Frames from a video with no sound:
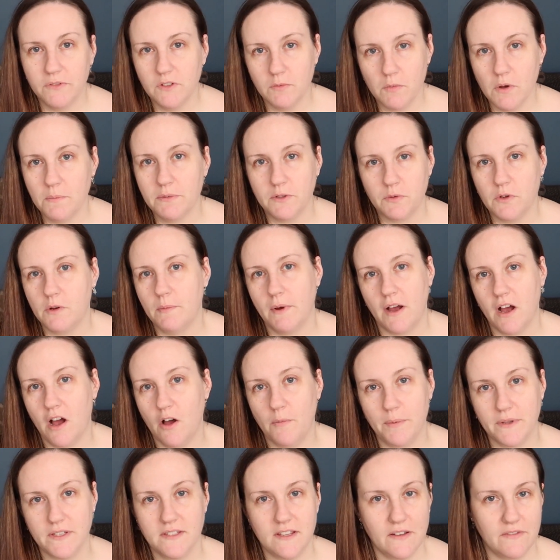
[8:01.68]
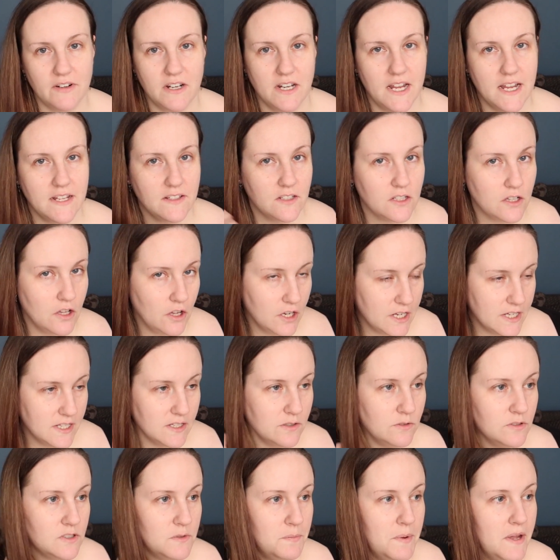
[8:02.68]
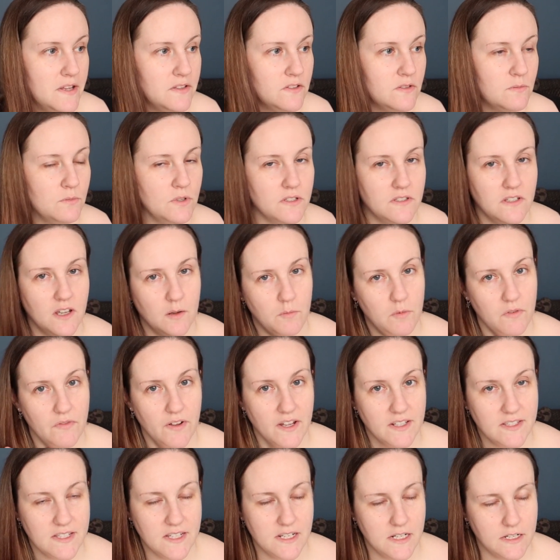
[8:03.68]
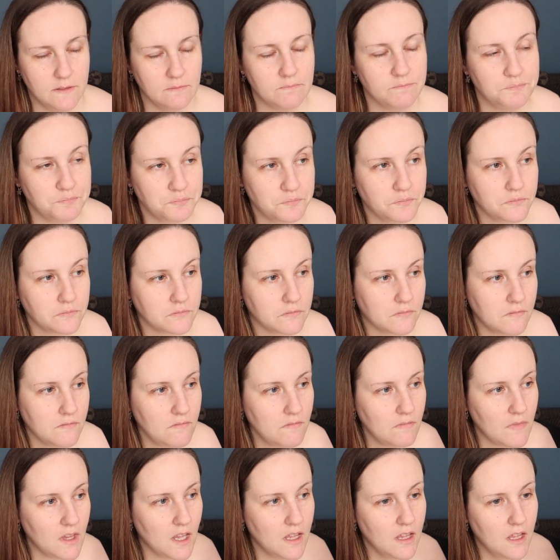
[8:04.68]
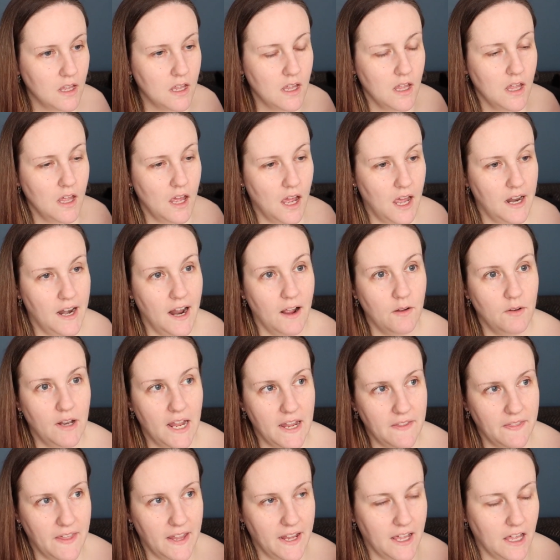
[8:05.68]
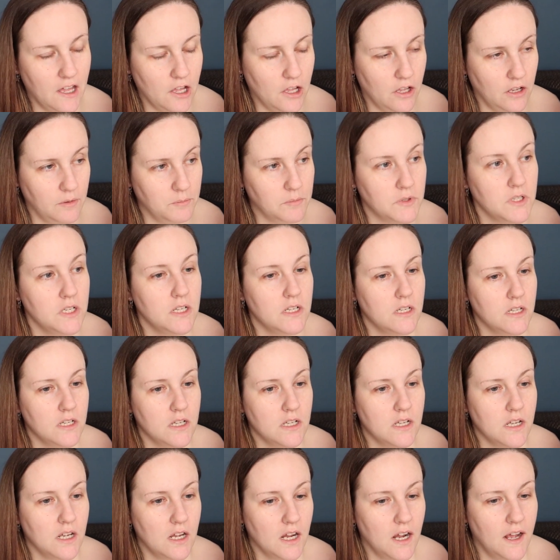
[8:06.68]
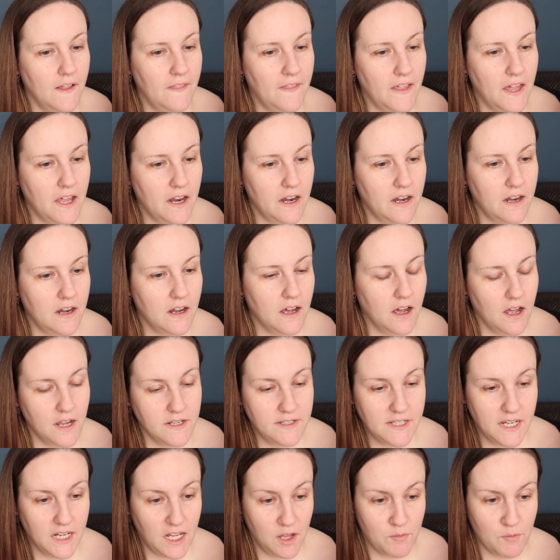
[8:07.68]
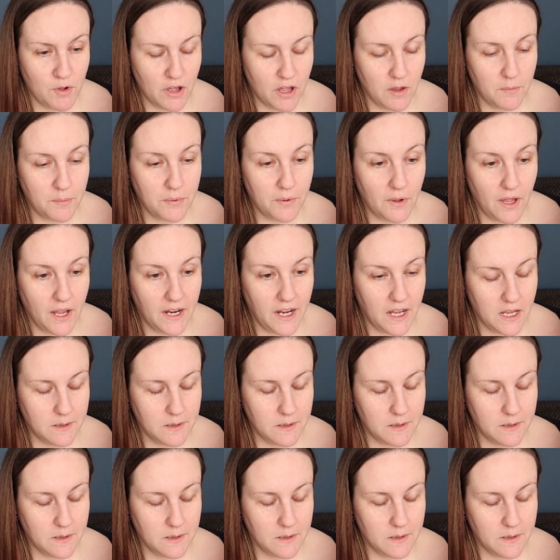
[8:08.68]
somewhere between about 7:30 and 8 o'clock. It all depends on what time we've had dinner and how late they get home. And then I take him up, I